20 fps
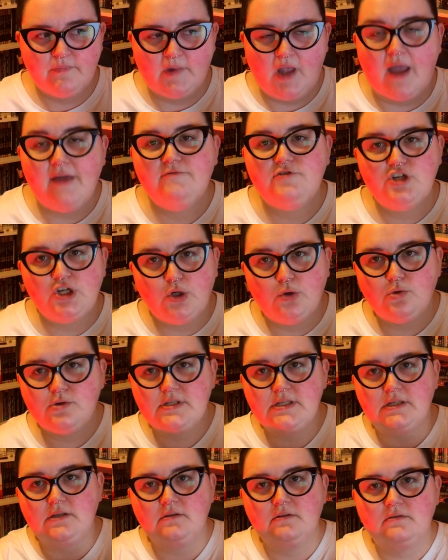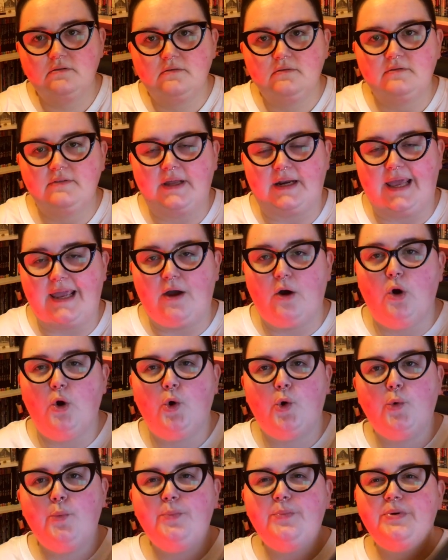I've chosen that I
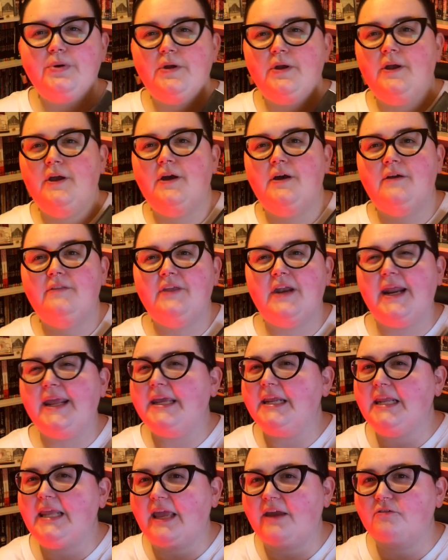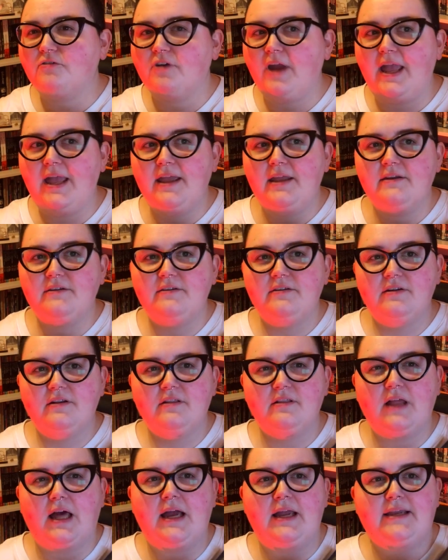hope that I can get read.
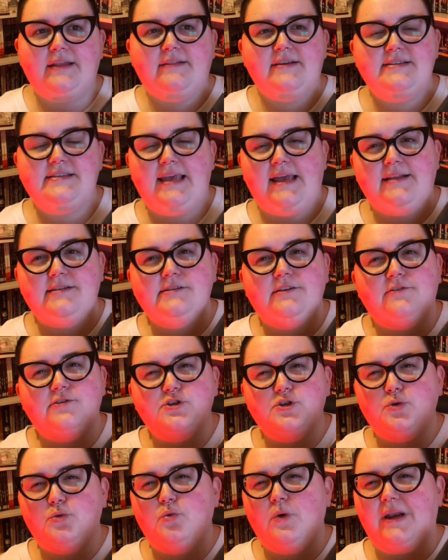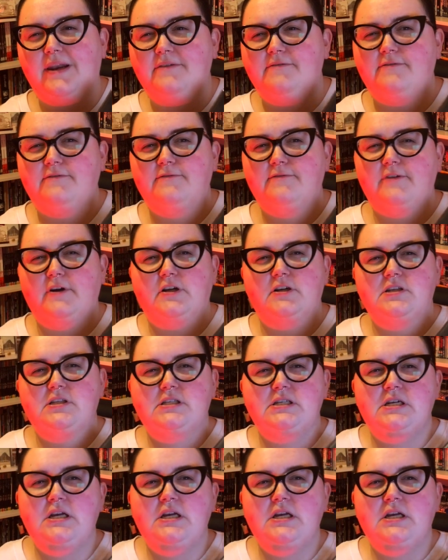Like, this ends on the 21st.